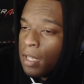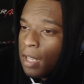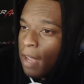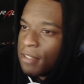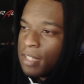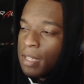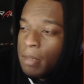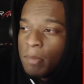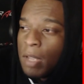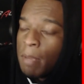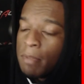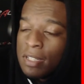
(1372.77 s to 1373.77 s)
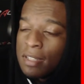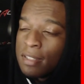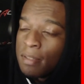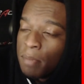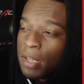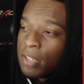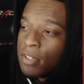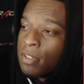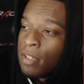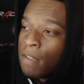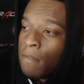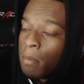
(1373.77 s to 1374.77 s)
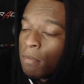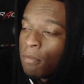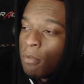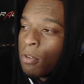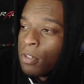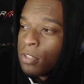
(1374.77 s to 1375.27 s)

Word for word: I've seen images and pictures of it before,